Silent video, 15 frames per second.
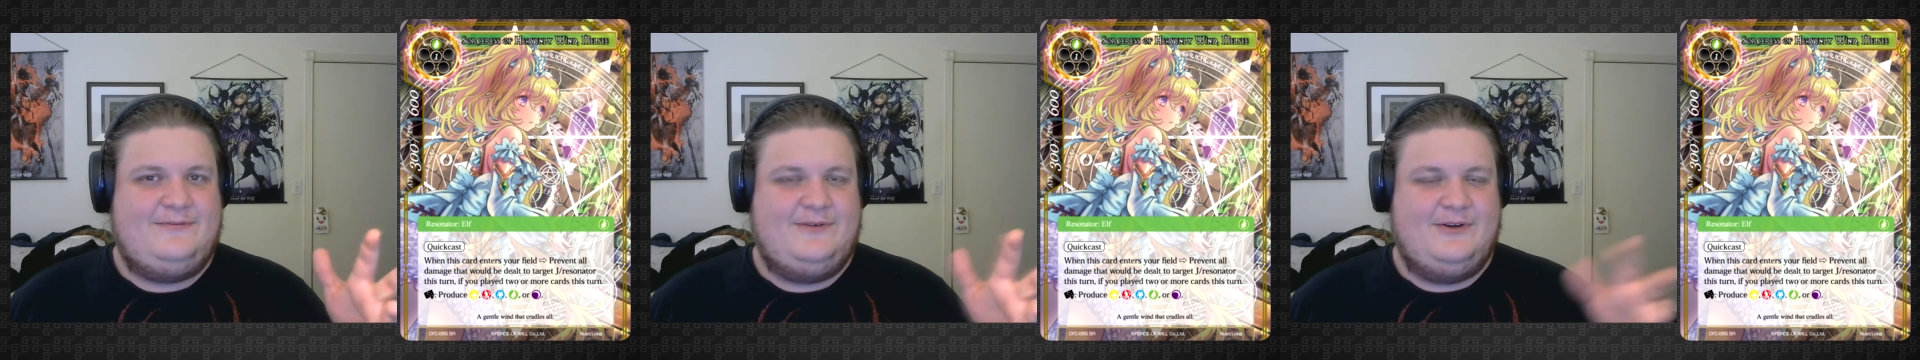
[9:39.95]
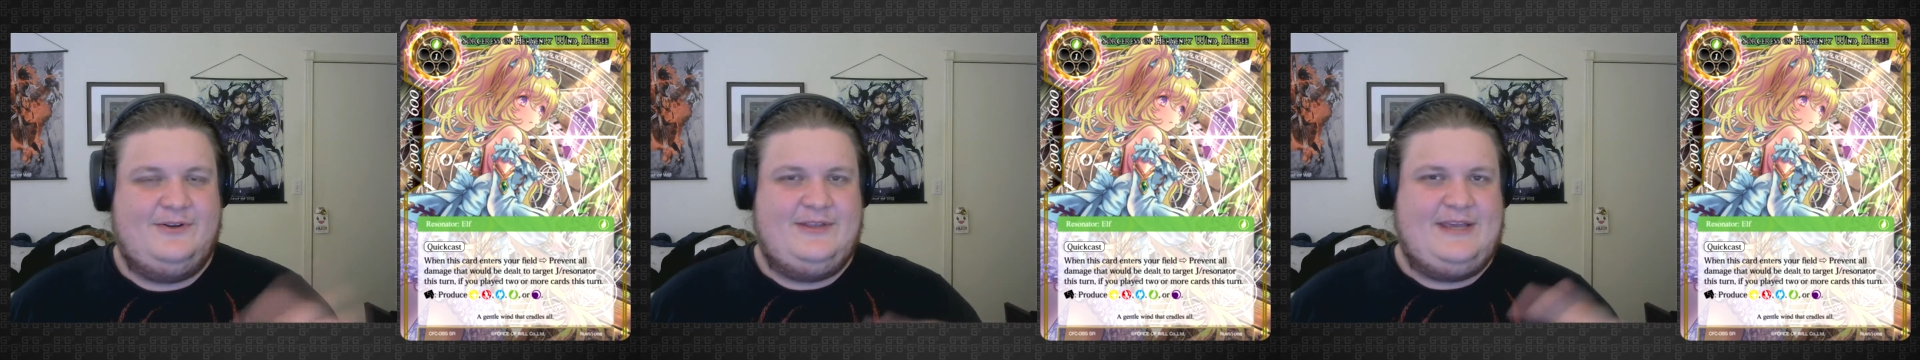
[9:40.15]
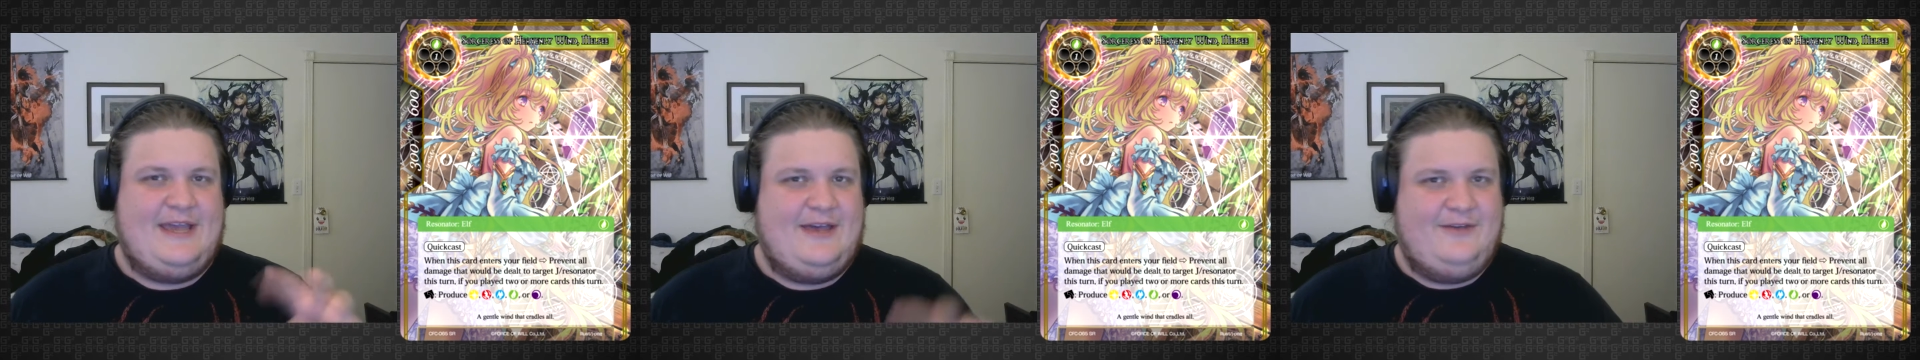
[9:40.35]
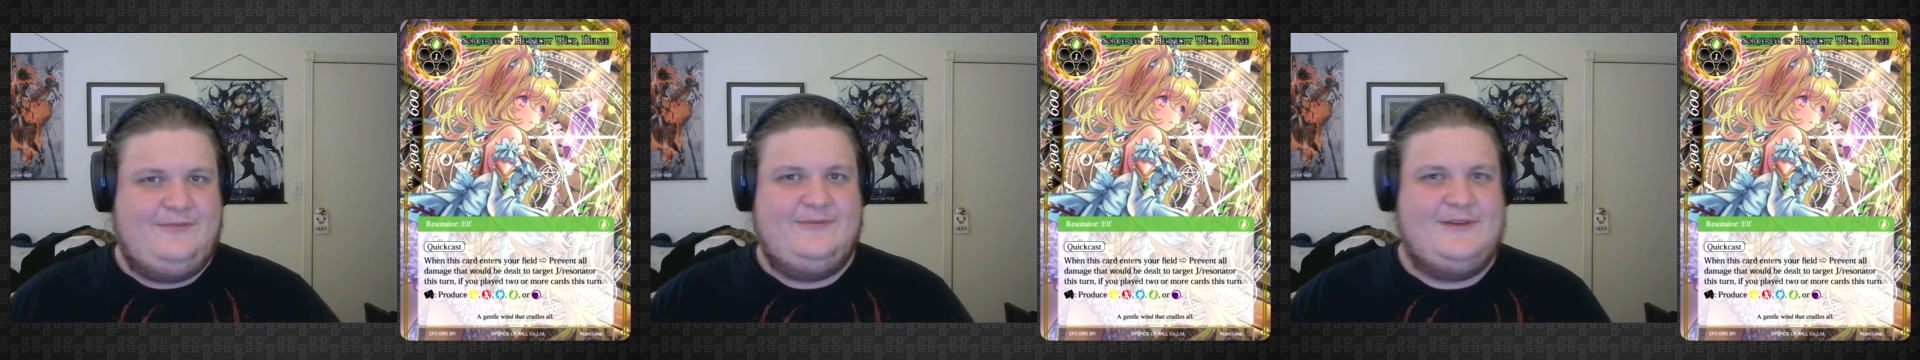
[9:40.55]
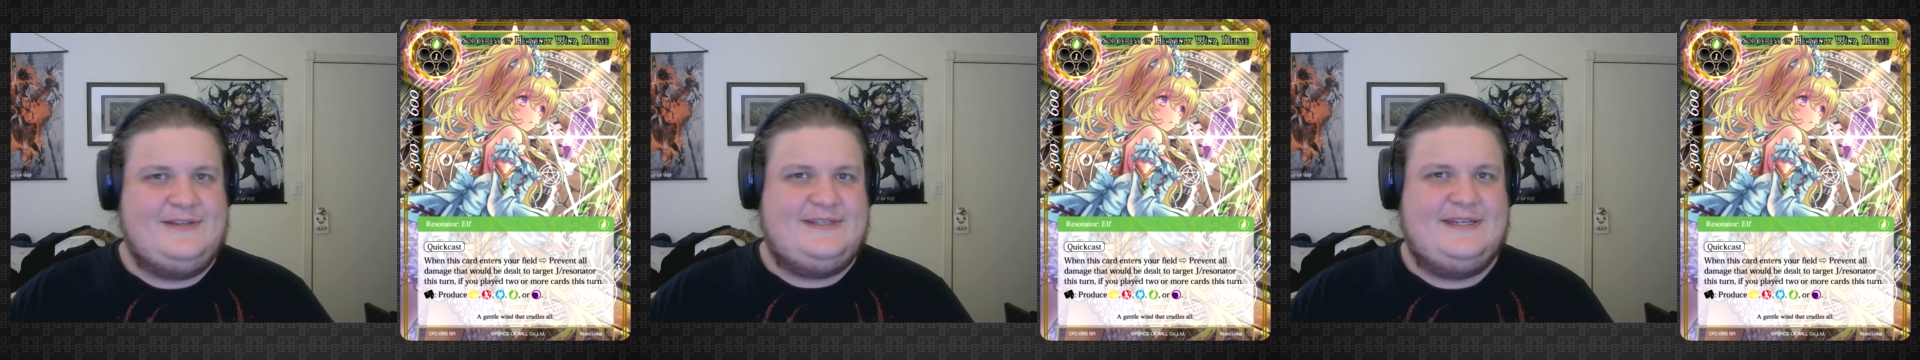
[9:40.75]
or the Elf
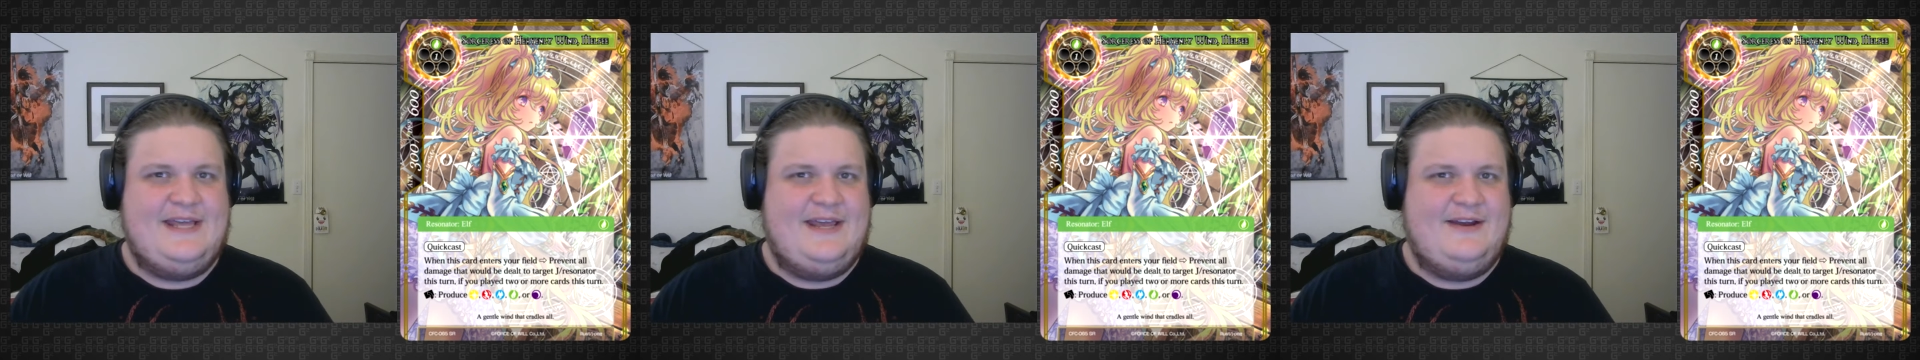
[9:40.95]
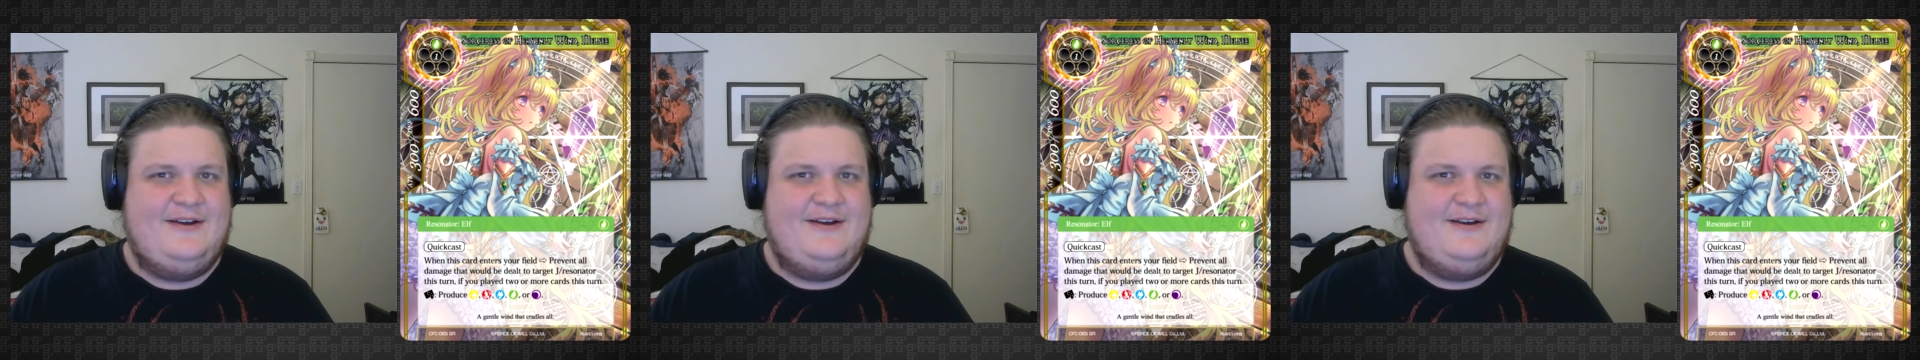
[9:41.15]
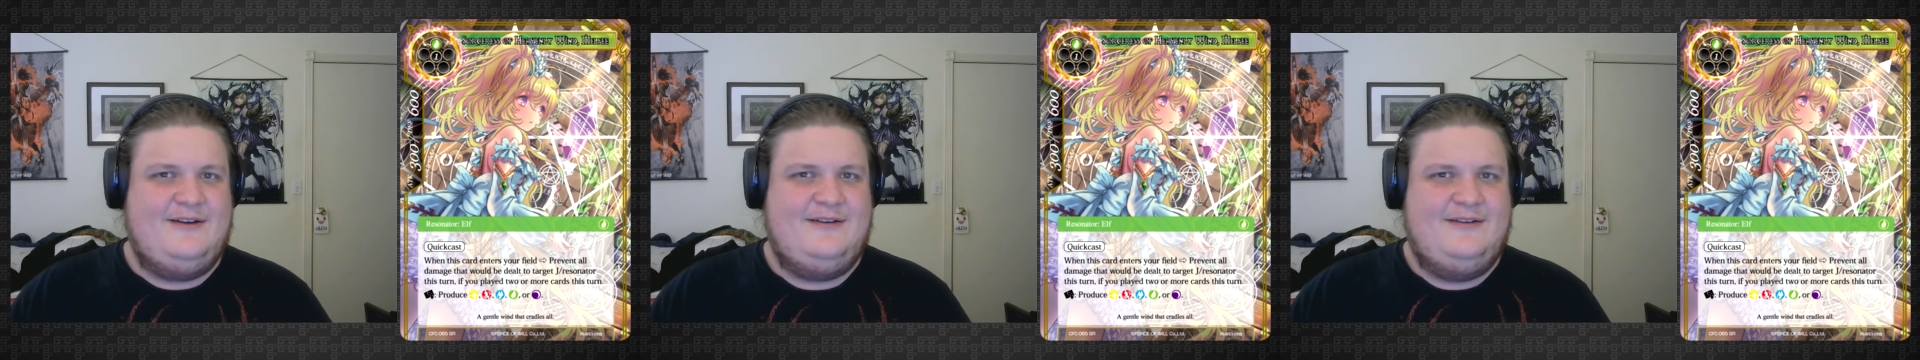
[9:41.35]
Resonator